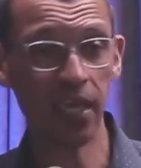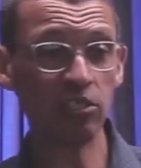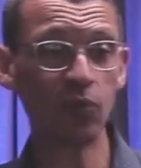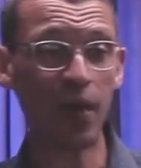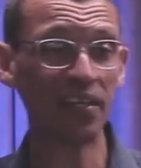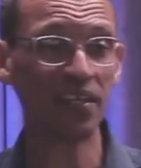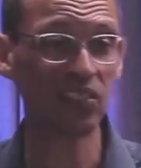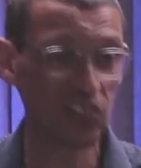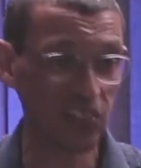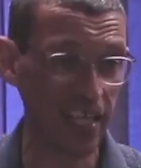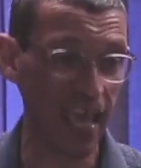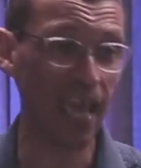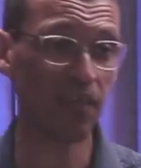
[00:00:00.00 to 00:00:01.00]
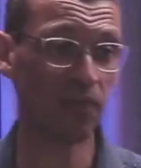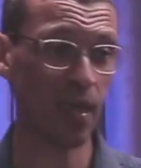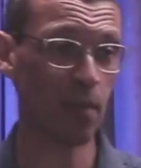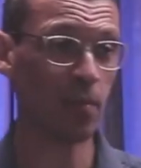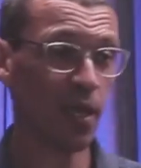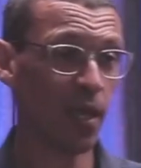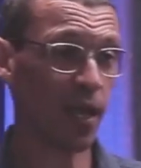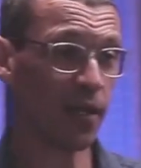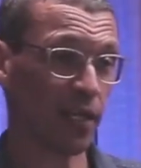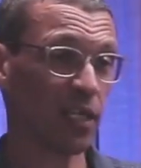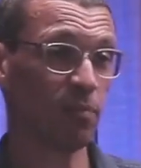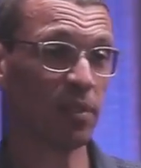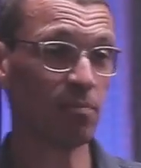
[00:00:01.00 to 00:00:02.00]
to understand them a little
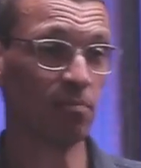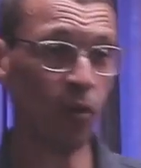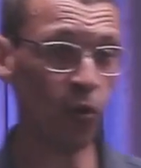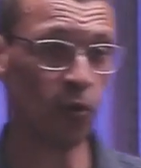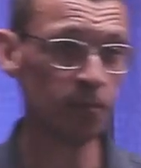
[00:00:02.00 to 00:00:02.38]
bit more.